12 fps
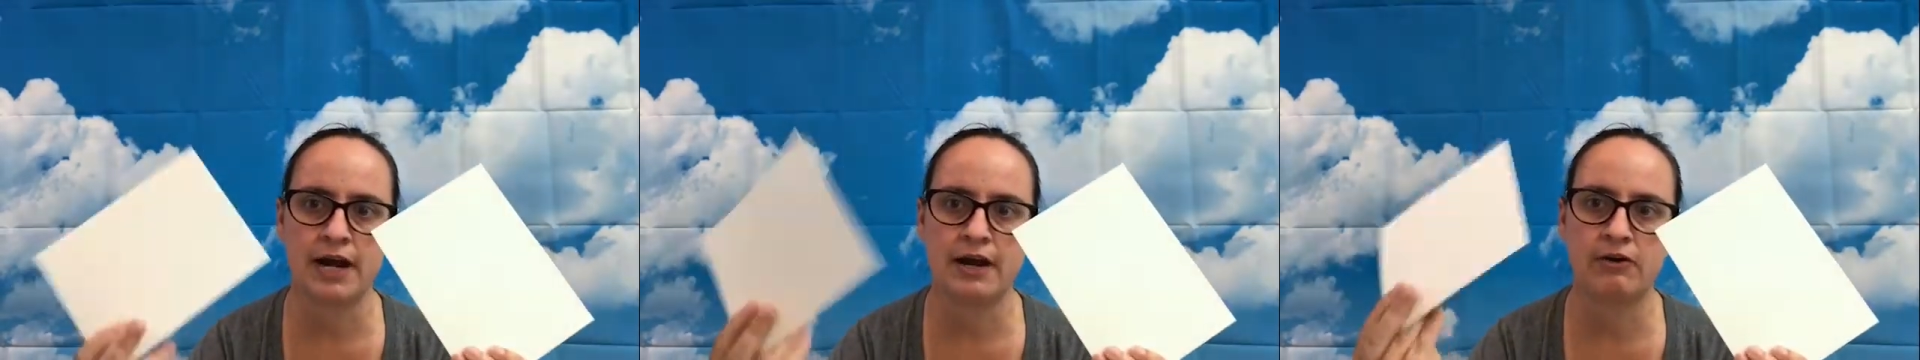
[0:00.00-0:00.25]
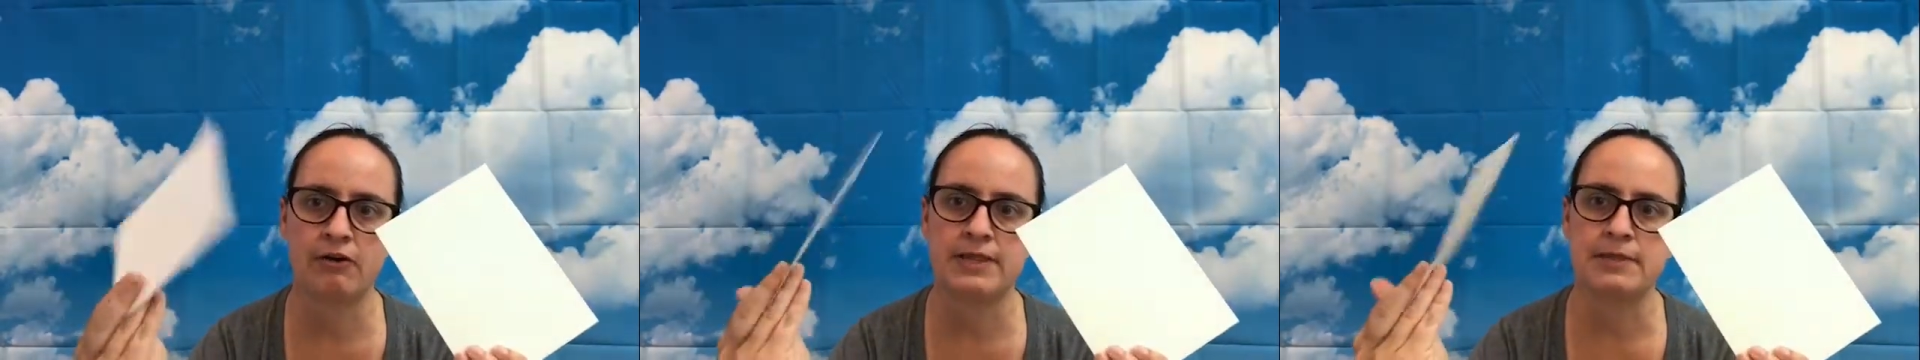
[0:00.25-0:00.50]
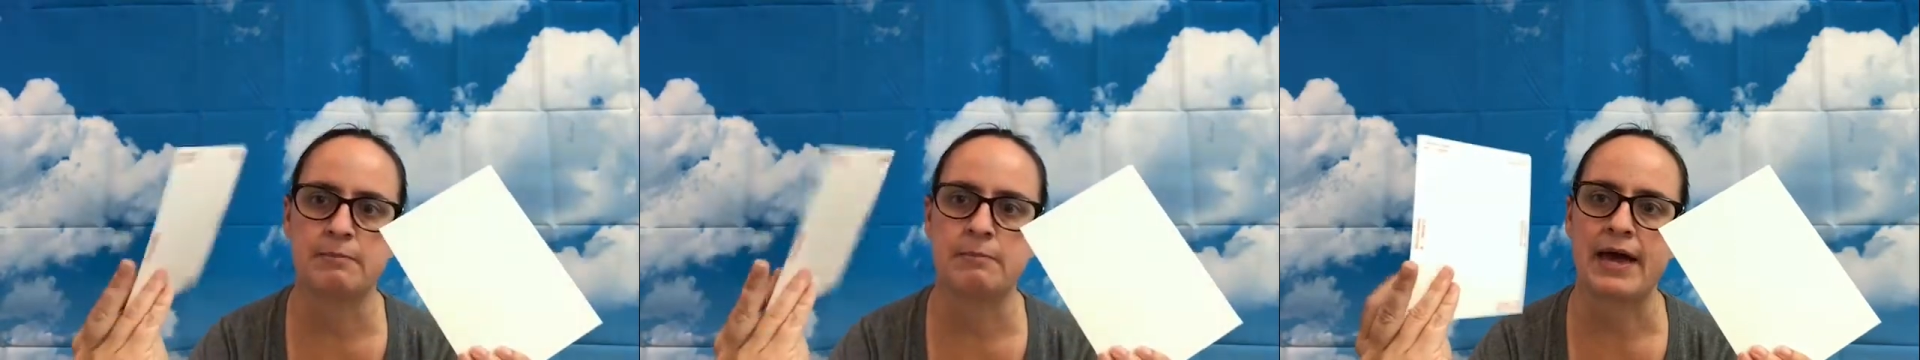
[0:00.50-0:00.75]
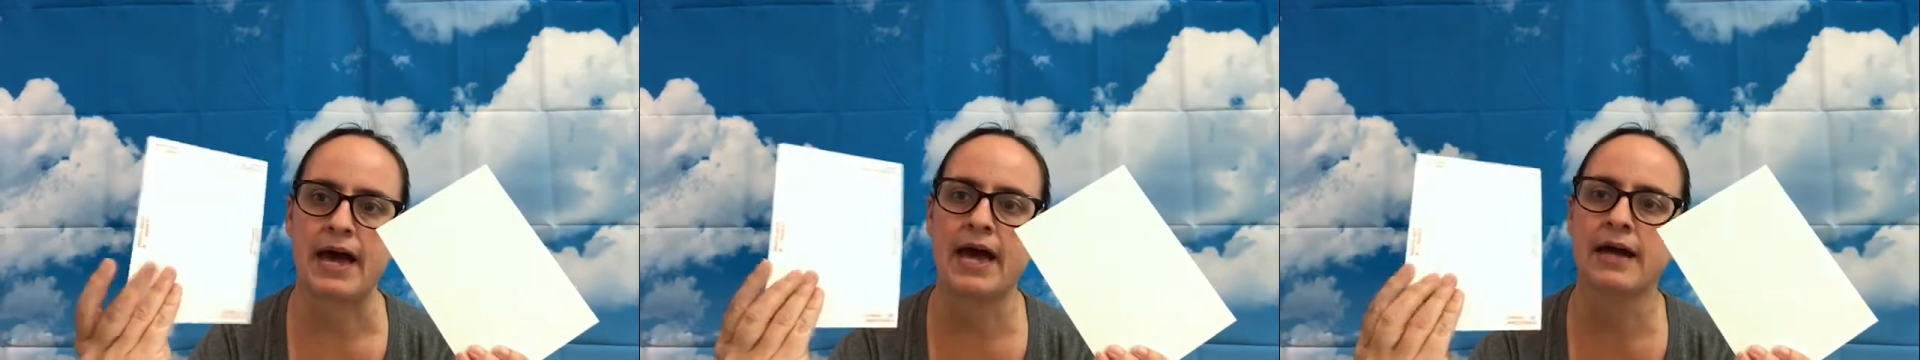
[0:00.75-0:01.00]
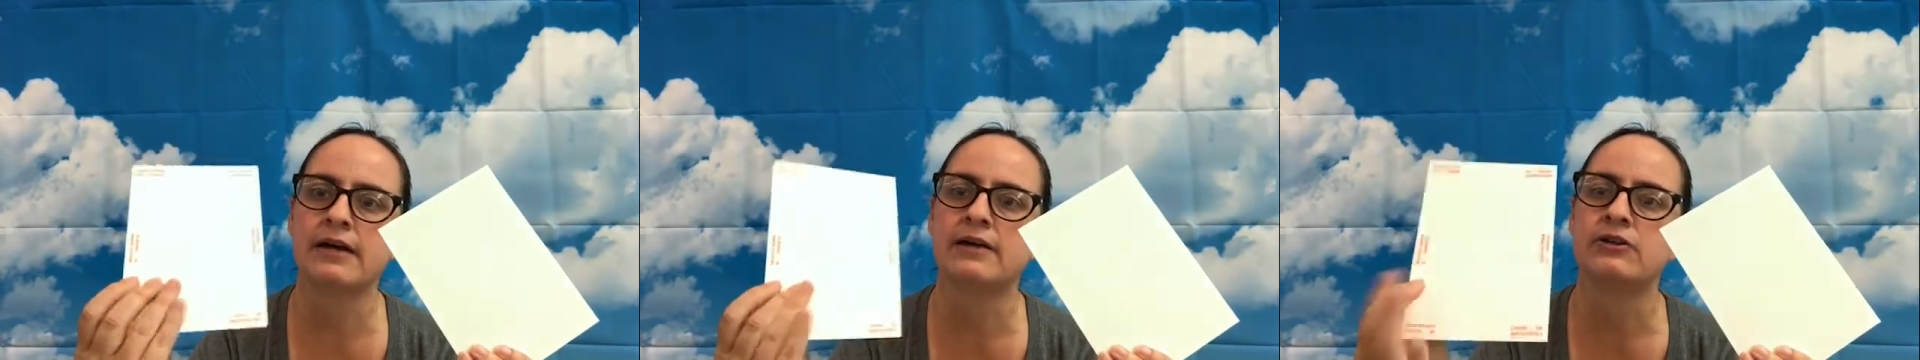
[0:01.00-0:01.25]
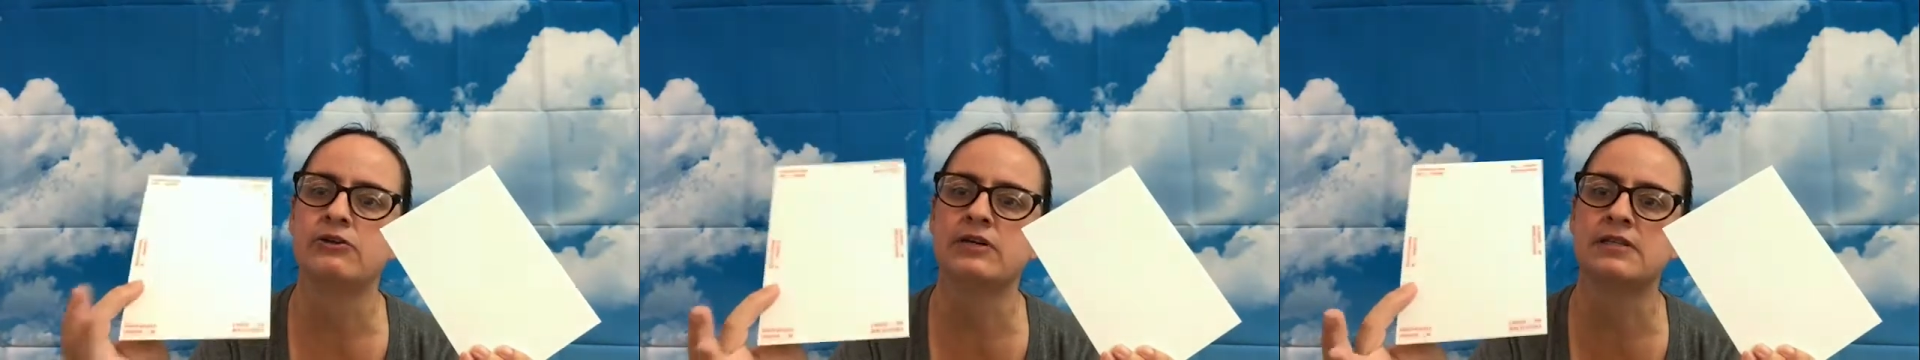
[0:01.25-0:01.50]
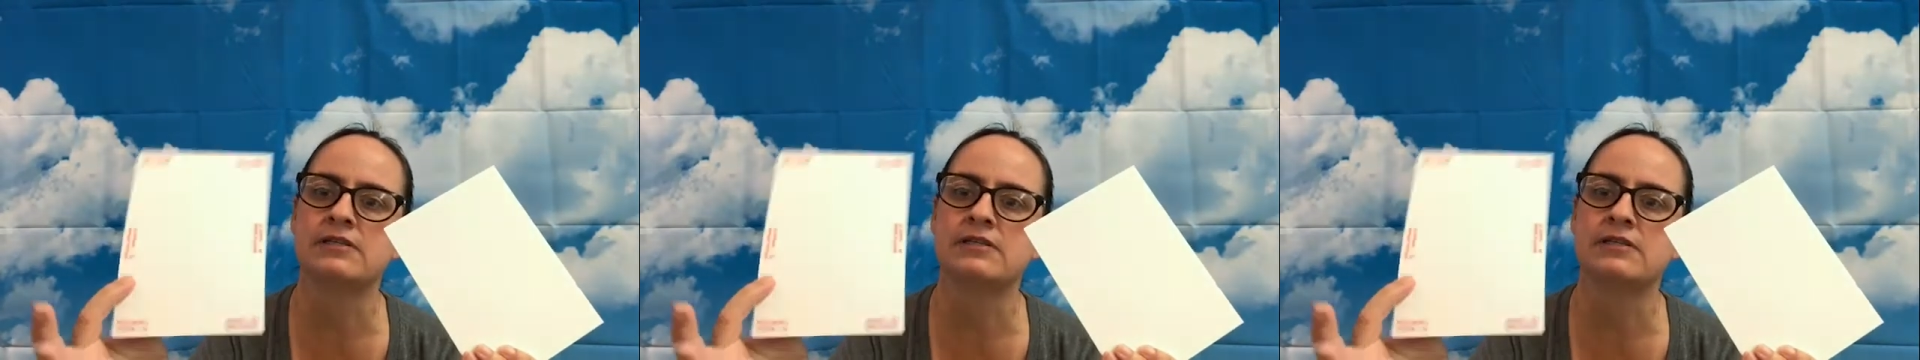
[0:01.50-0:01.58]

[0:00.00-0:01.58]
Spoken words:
and on the back you can